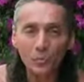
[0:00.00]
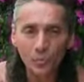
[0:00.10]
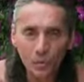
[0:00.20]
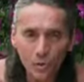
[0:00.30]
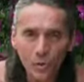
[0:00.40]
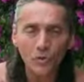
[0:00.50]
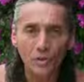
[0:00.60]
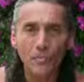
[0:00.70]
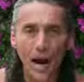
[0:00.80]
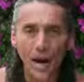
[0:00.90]
is
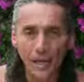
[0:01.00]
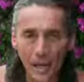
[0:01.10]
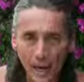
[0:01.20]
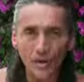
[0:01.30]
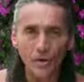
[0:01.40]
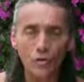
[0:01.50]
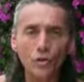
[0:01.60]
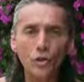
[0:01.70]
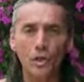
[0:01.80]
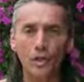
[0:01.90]
produced by
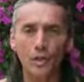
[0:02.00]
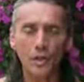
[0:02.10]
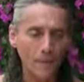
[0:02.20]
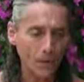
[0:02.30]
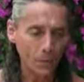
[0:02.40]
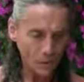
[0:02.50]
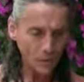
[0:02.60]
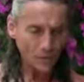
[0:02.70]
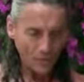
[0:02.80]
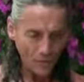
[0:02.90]
energy. When
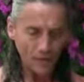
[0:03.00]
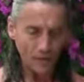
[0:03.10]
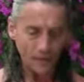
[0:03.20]
you think,